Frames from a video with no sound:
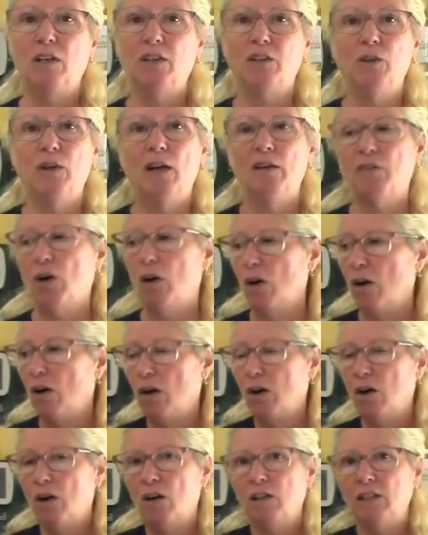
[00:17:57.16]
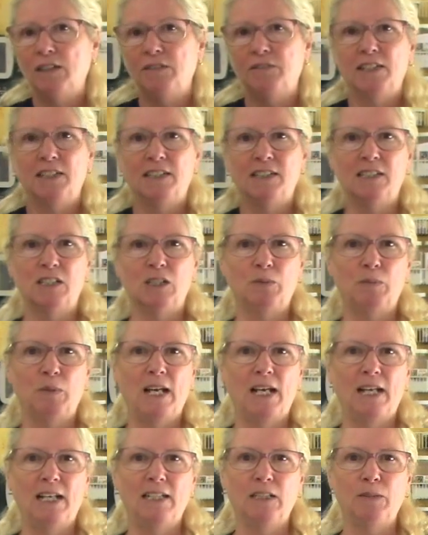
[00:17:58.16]
you have all of this
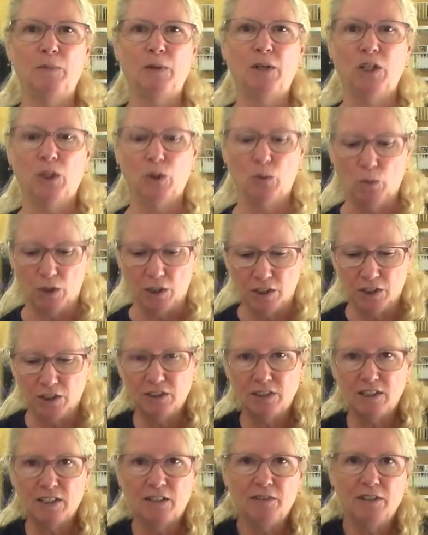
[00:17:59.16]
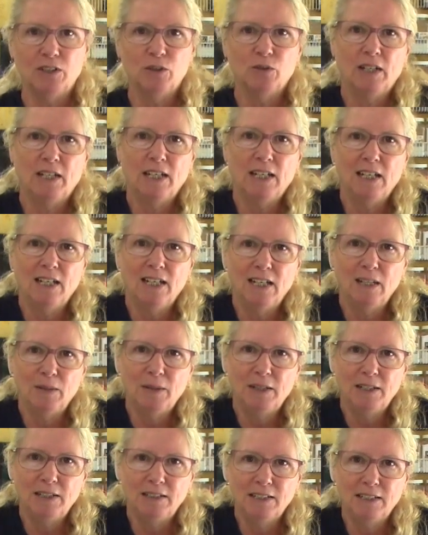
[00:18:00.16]
space, but you work yourself into an itty
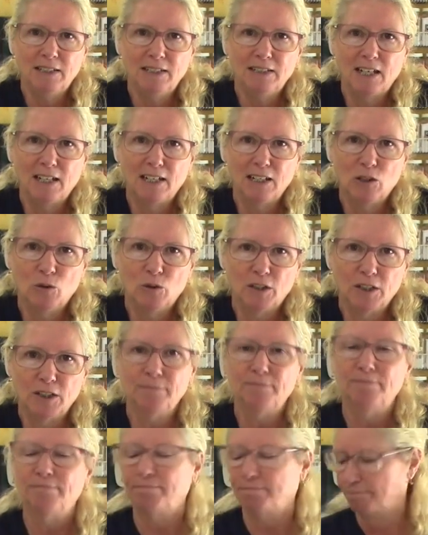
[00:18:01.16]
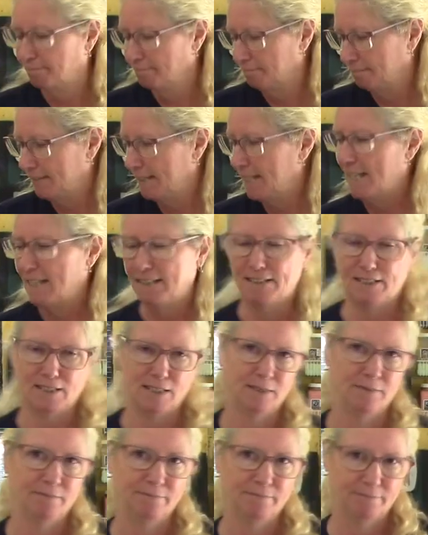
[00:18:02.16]
bitty teeny tiny corner.
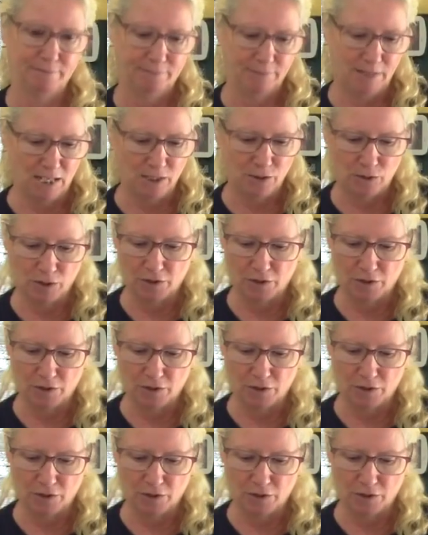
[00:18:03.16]
Yes, I do it all